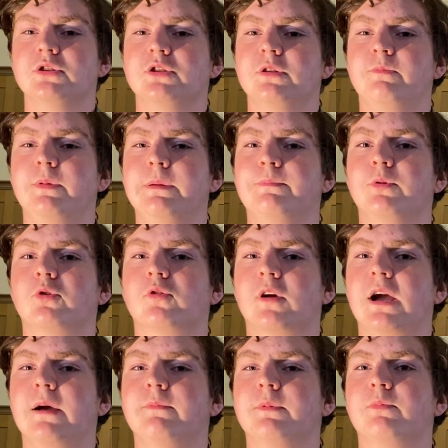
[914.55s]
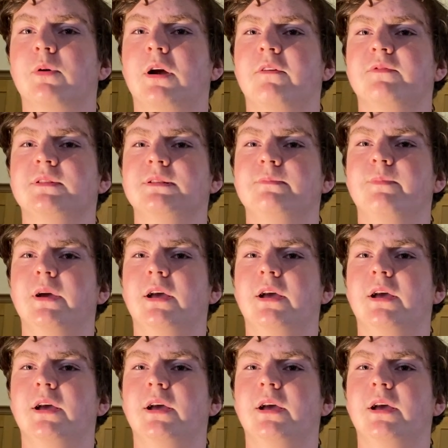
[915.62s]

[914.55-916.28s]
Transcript: So the people grabbed the prophets of